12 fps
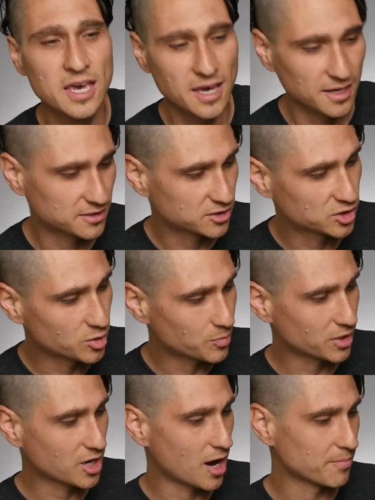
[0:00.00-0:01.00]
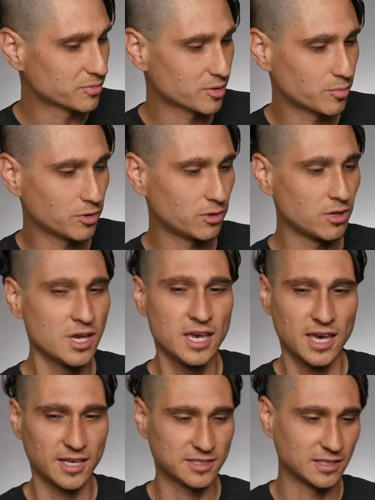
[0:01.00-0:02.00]
It's super comfortable,
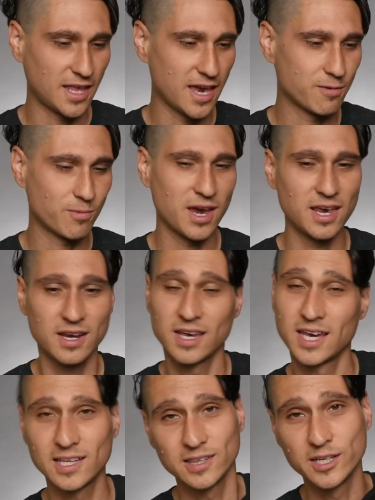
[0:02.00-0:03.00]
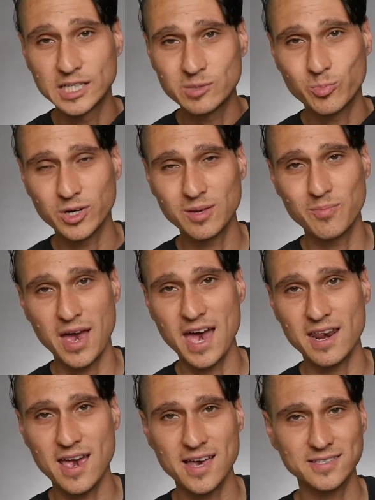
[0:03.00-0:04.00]
it's lightweight, it looks pretty
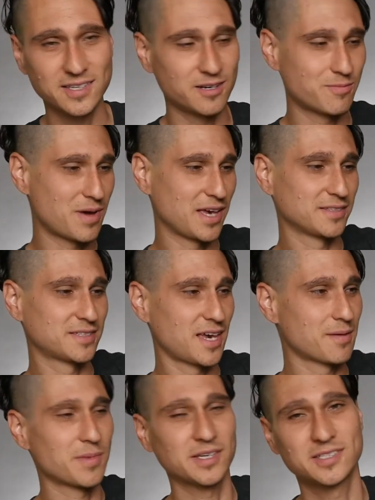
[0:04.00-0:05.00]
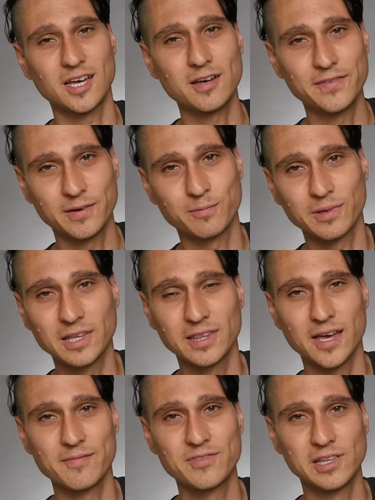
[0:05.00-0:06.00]
badass, I don't mind saying myself. I really
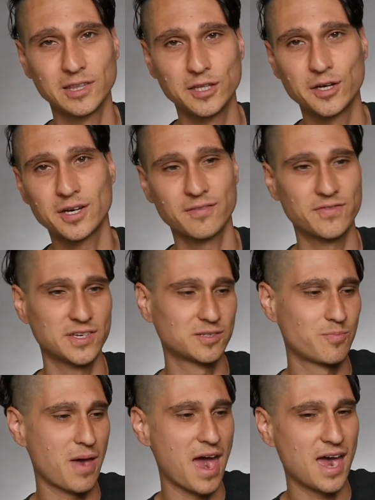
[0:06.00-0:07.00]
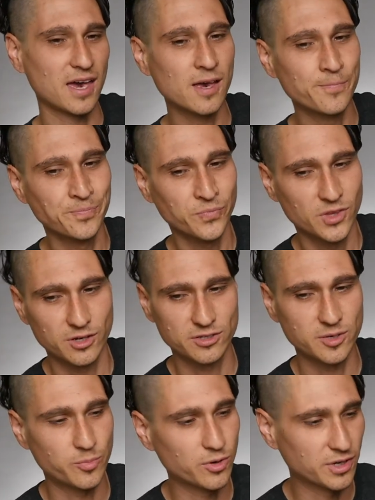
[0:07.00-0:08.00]
love the look of this bag. You're
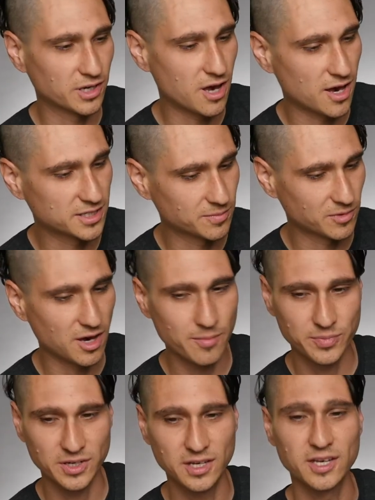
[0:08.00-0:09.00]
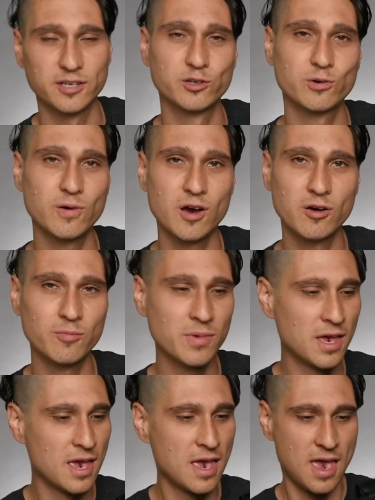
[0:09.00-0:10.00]
supporting an awesome company in chrome,
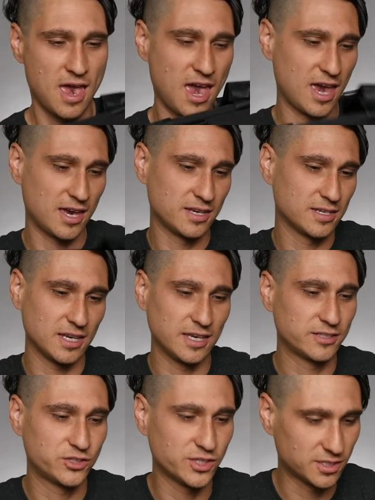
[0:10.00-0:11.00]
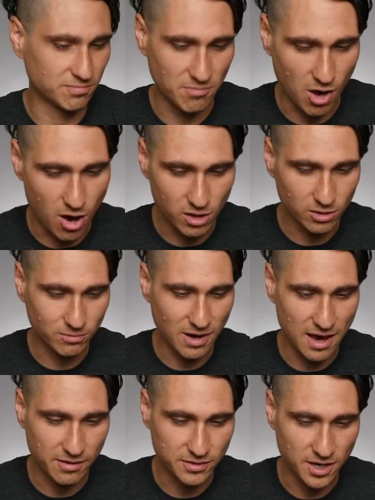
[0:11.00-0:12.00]
and it's just all
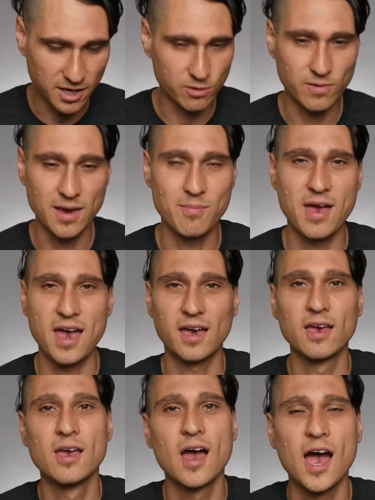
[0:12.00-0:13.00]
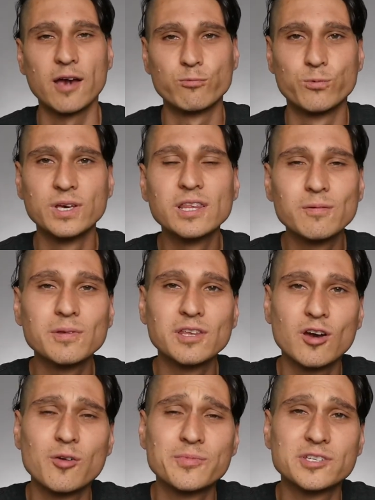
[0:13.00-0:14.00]
around a great bag. I really
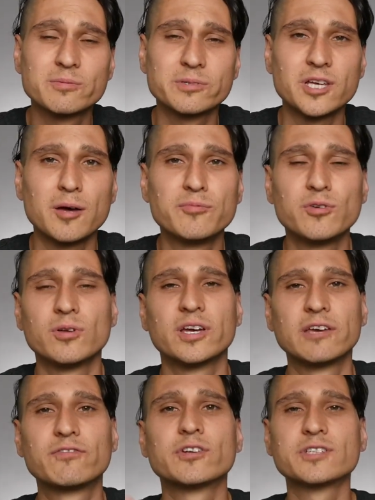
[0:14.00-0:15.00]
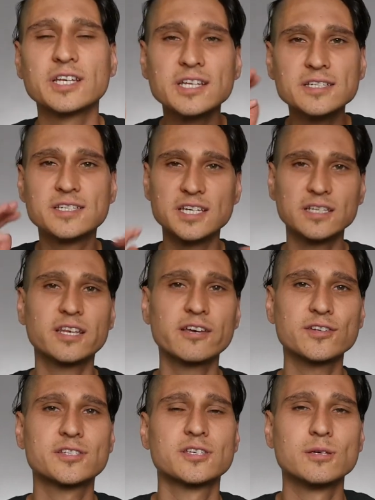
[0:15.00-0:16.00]
hope this was helpful. If there's any
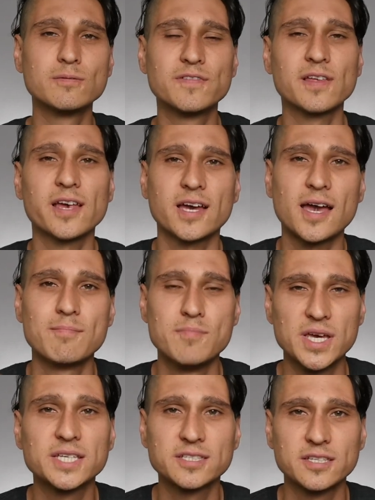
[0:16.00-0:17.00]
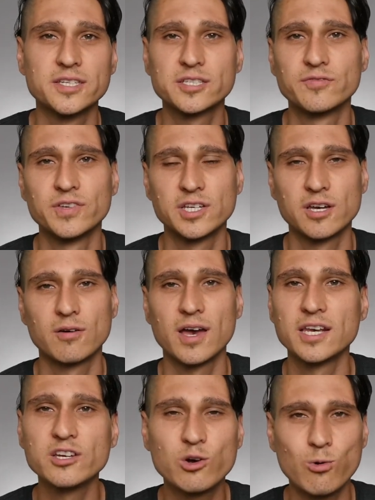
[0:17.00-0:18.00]
details that you feel like I missed in this video,
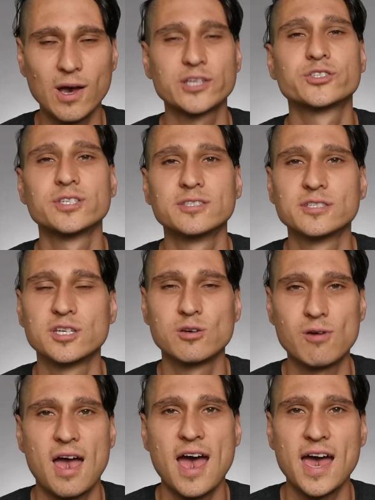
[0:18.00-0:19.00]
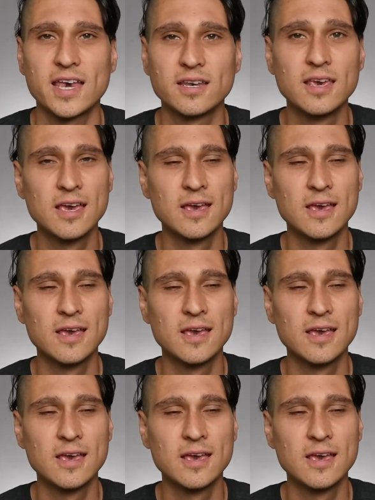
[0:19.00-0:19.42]
any questions you had,